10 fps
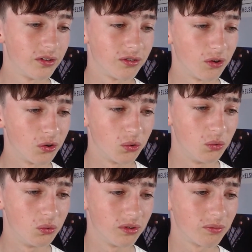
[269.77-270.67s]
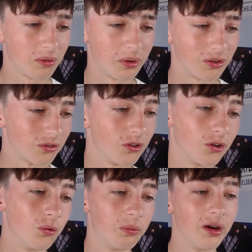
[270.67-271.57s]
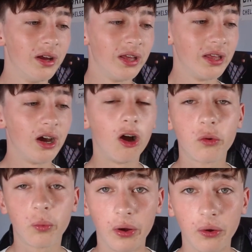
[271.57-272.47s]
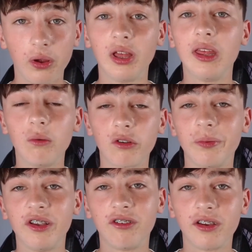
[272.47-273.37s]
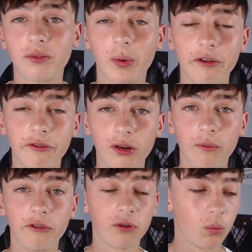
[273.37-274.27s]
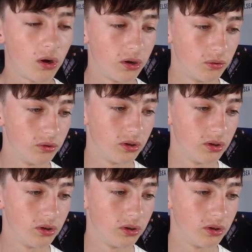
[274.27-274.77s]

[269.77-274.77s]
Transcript: Cercle, it's probably not Cercle, but Ugbo, he was being chased by Fulham for a while.